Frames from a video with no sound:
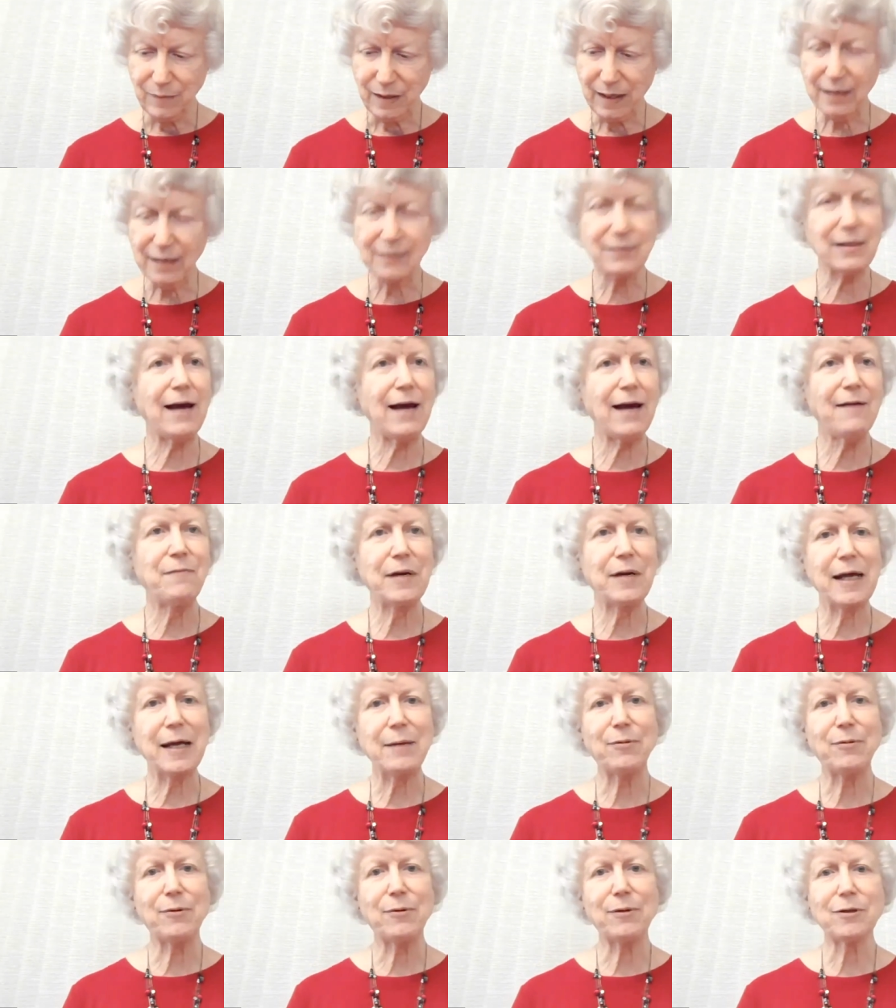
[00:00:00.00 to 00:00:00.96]
because I've been
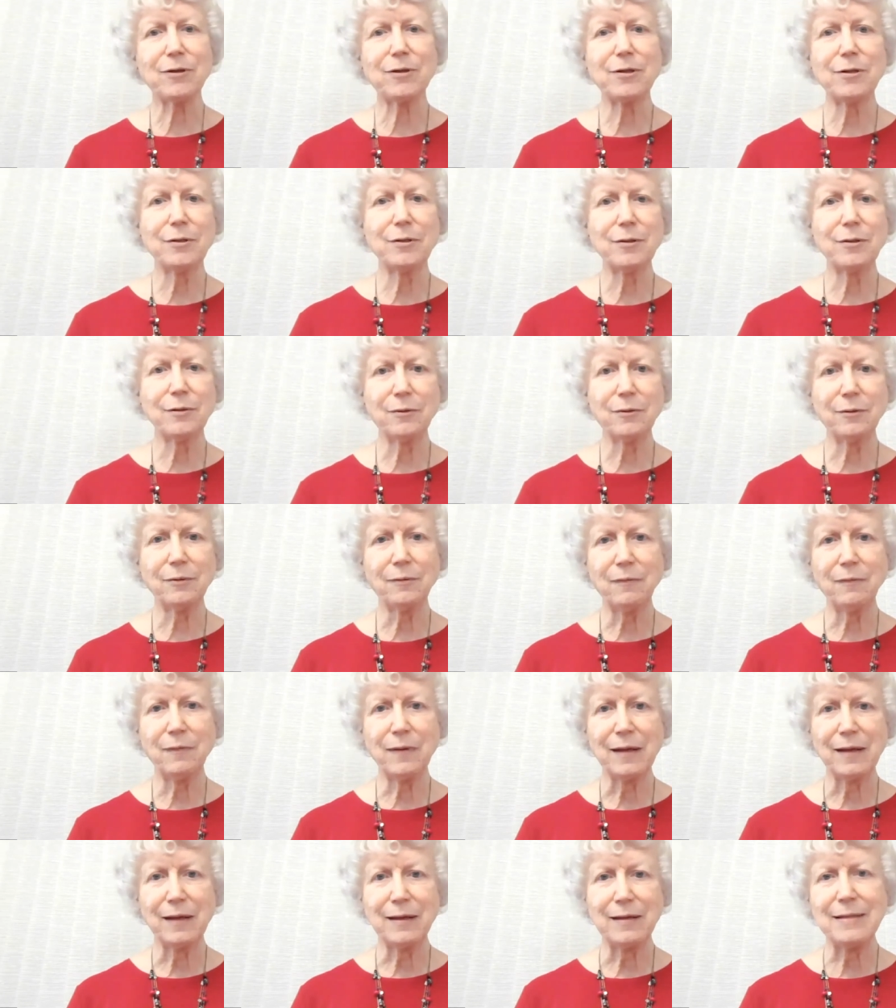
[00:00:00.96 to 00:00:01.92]
able to
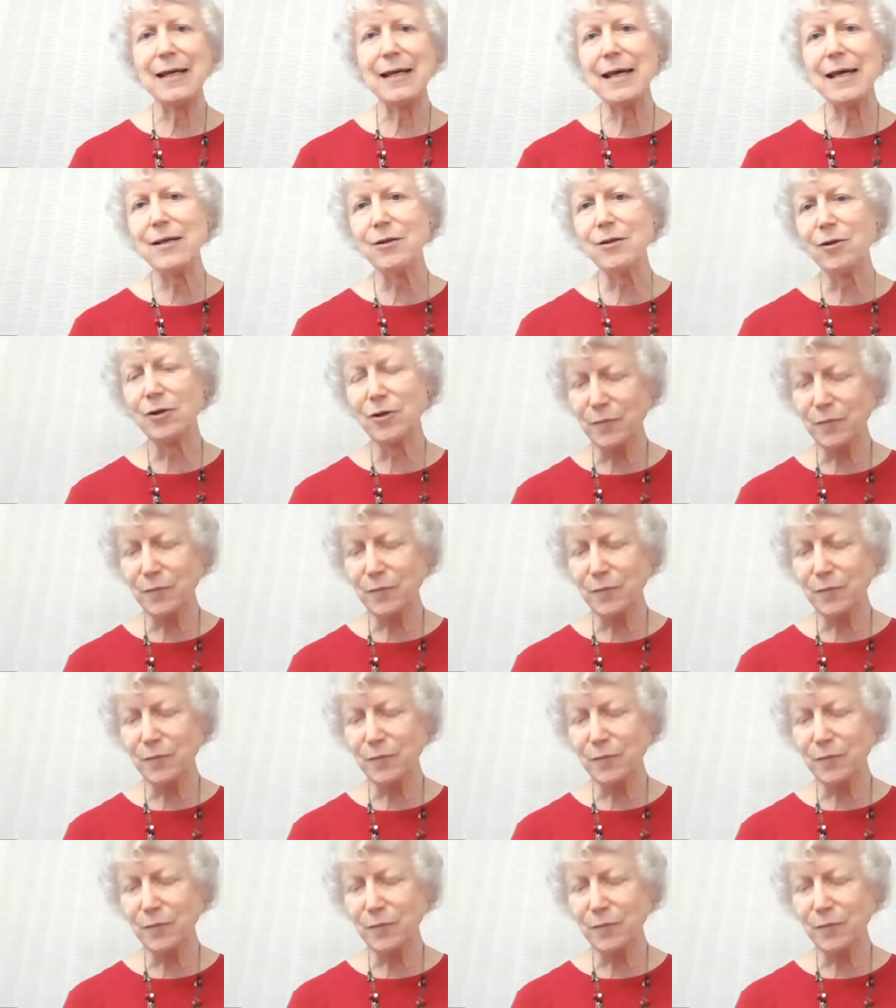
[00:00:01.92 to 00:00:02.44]
continue